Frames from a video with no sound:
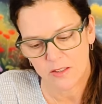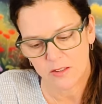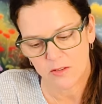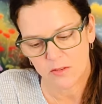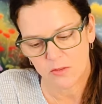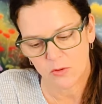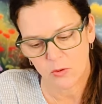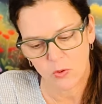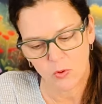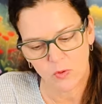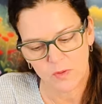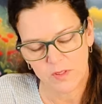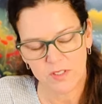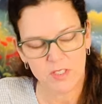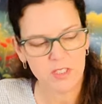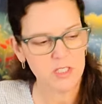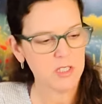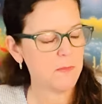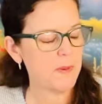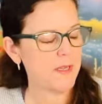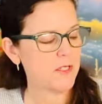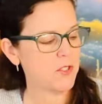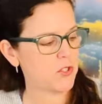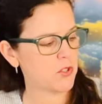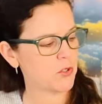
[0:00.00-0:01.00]
Ooh, this is
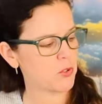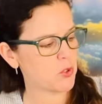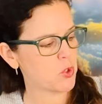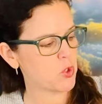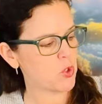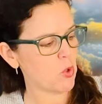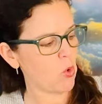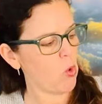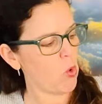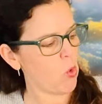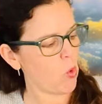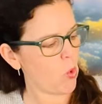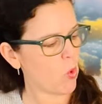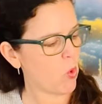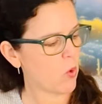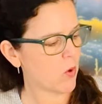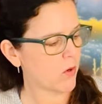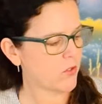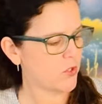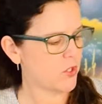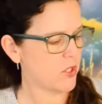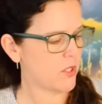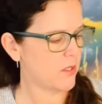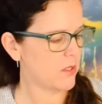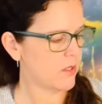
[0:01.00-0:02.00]
about your soul
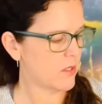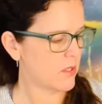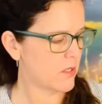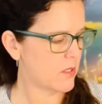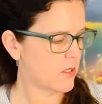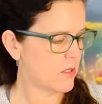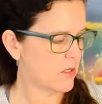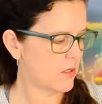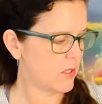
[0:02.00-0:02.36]
origins.